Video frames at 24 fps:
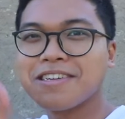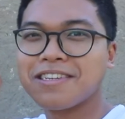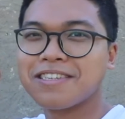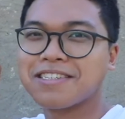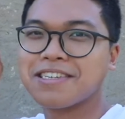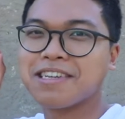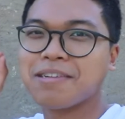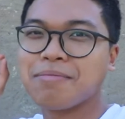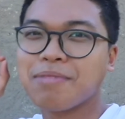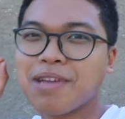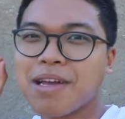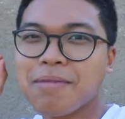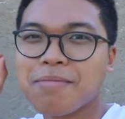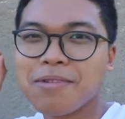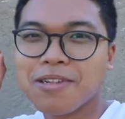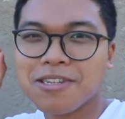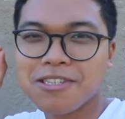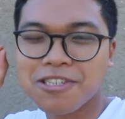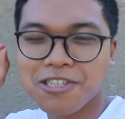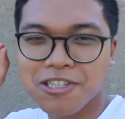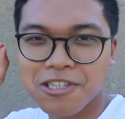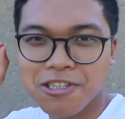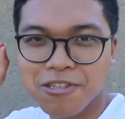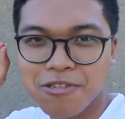He's gonna be able
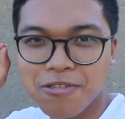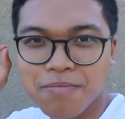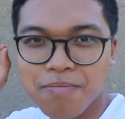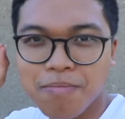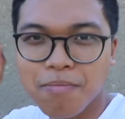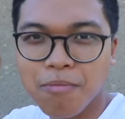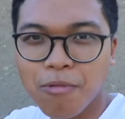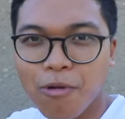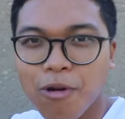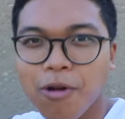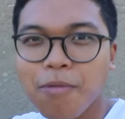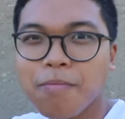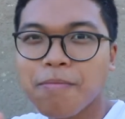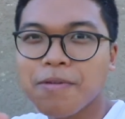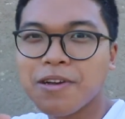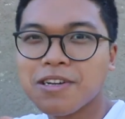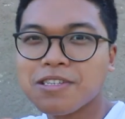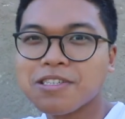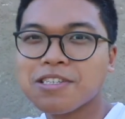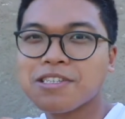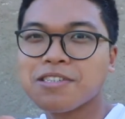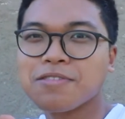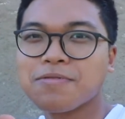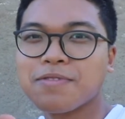to shoot more
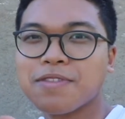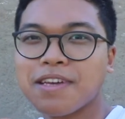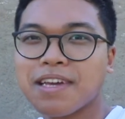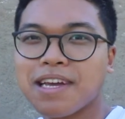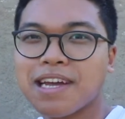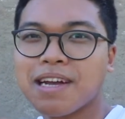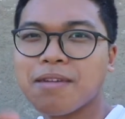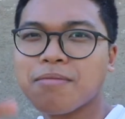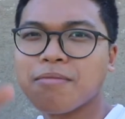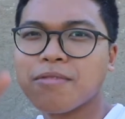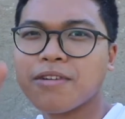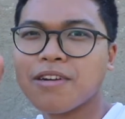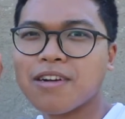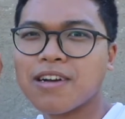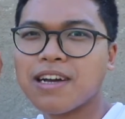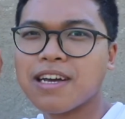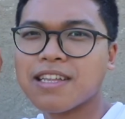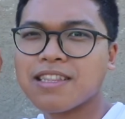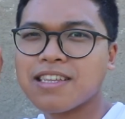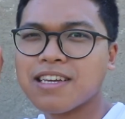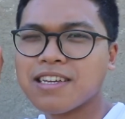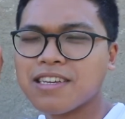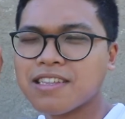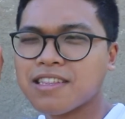pictures with the camera. I
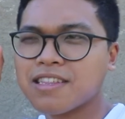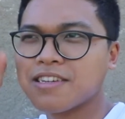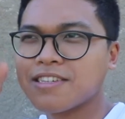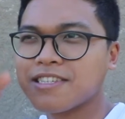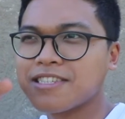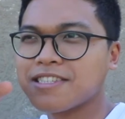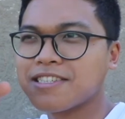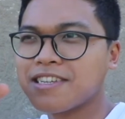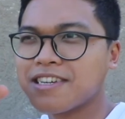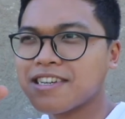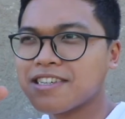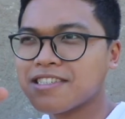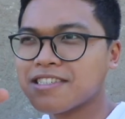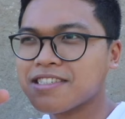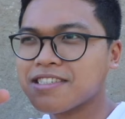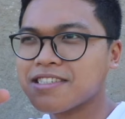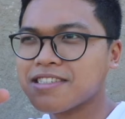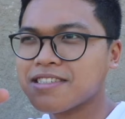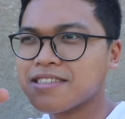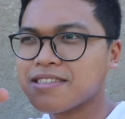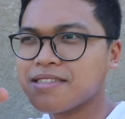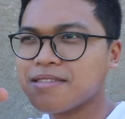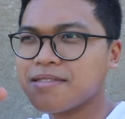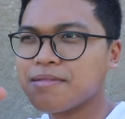think 36
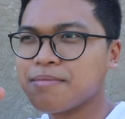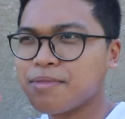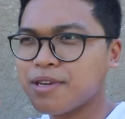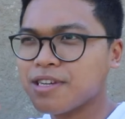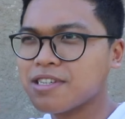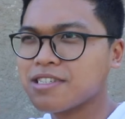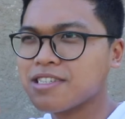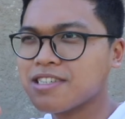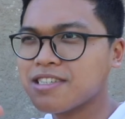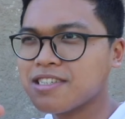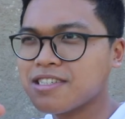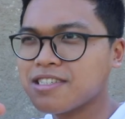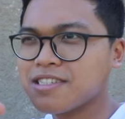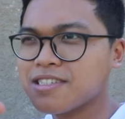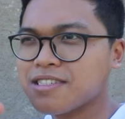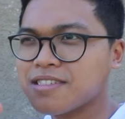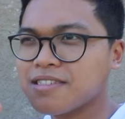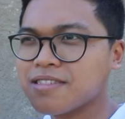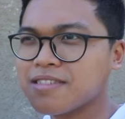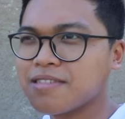pictures.